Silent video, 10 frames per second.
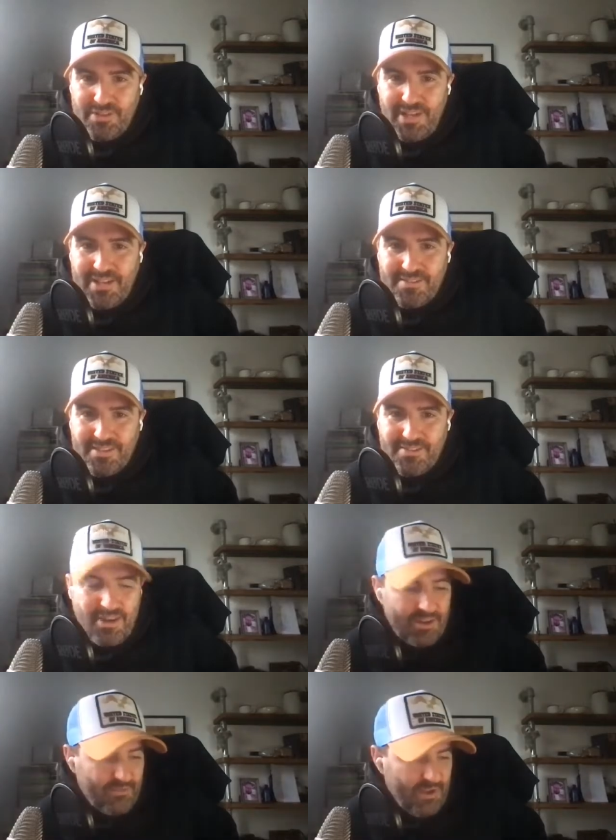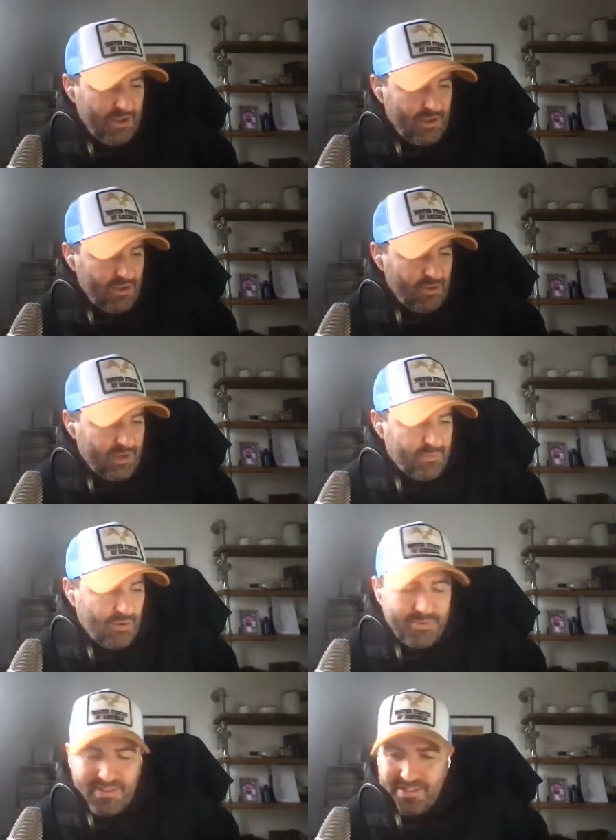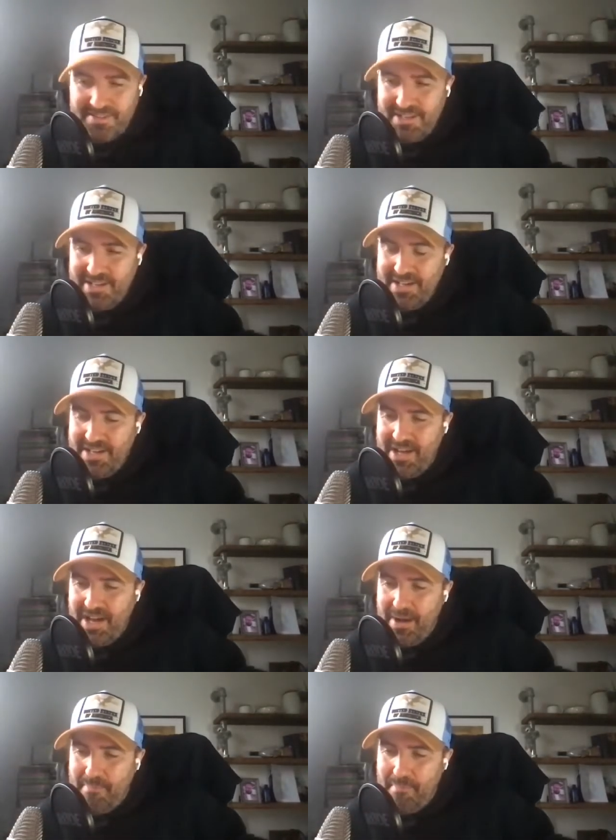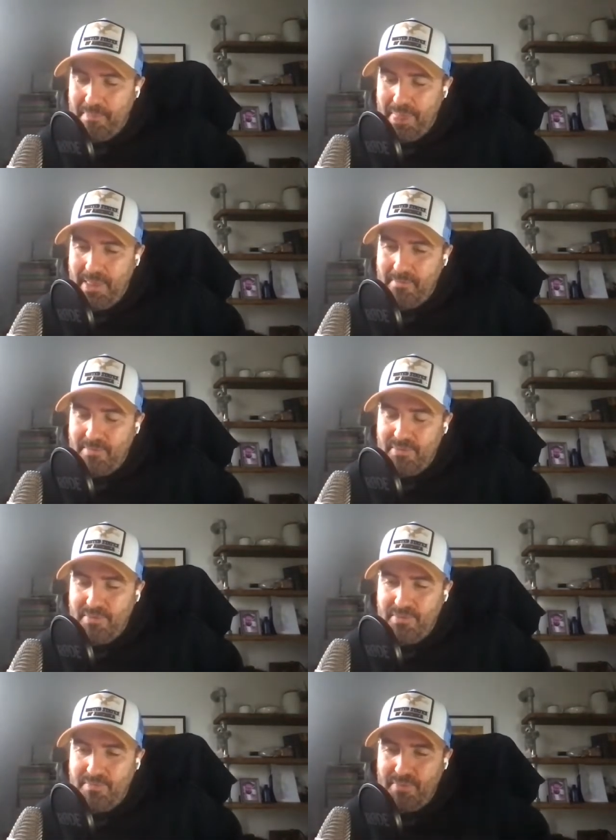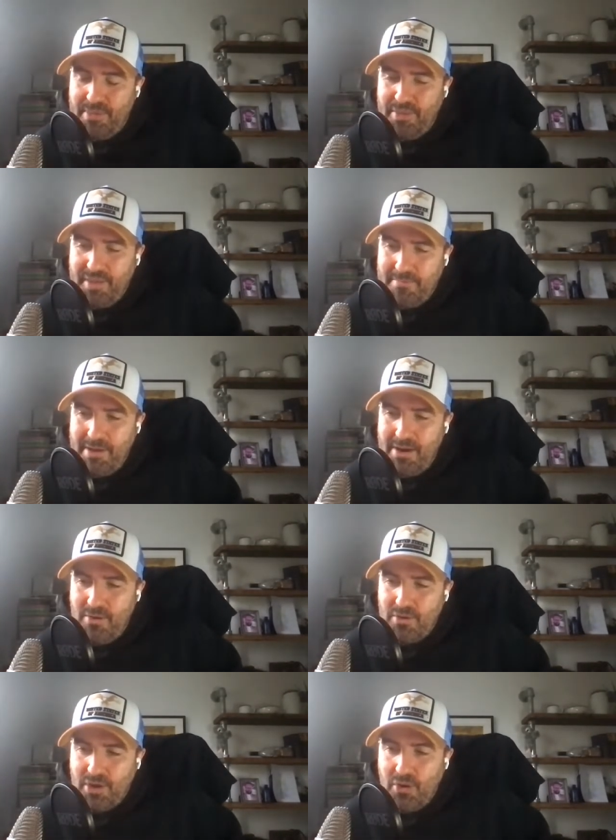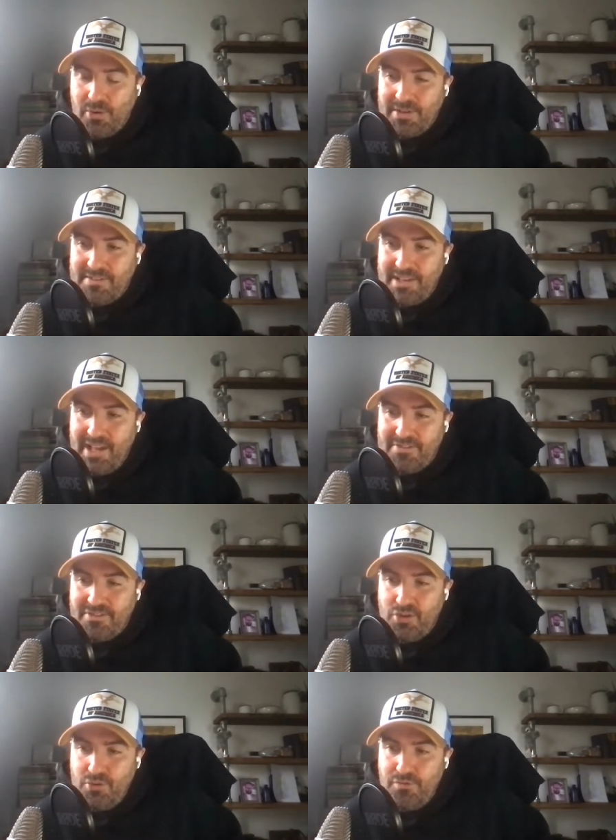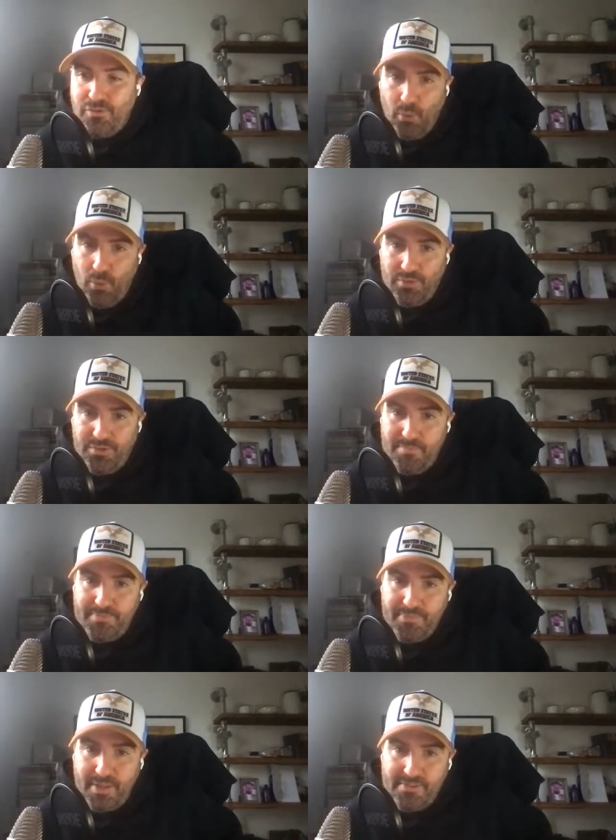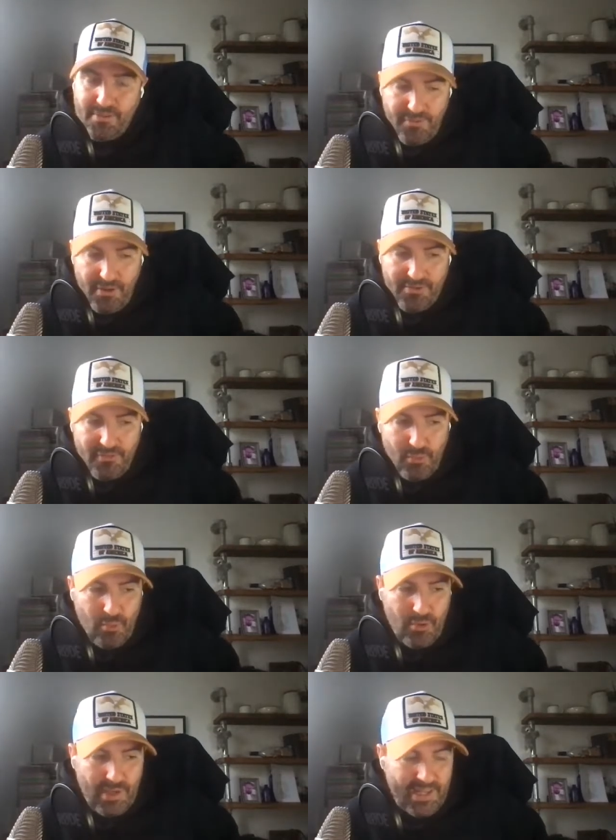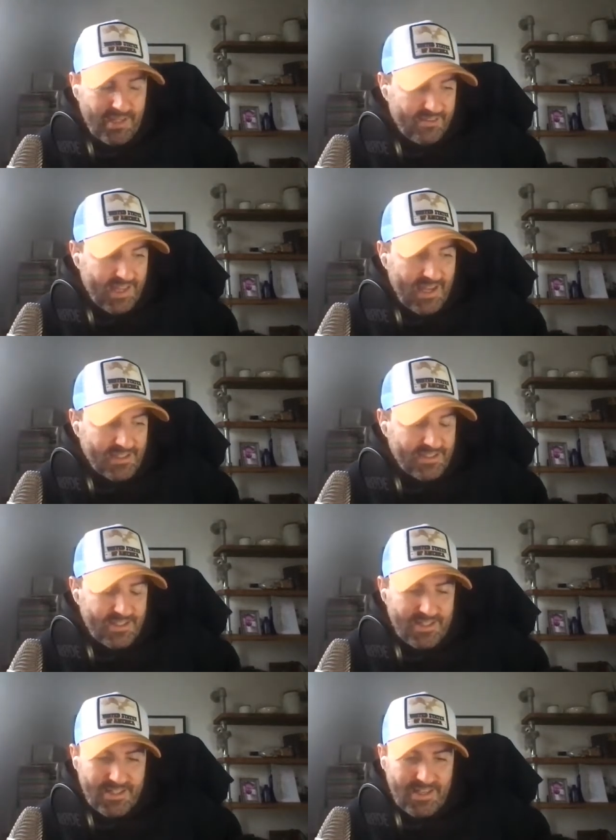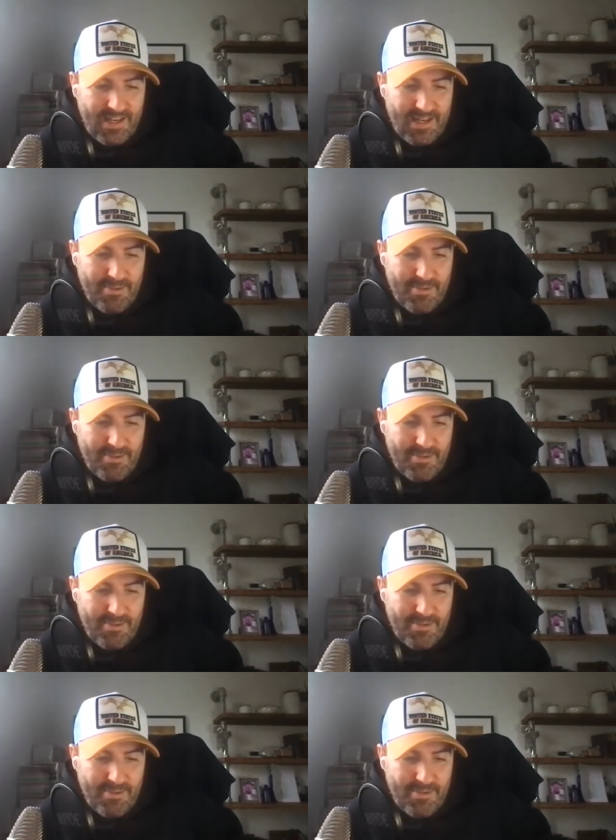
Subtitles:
and it retains its kind of unique properties. But the thing about gold is it has two flaws. So the first flaw is that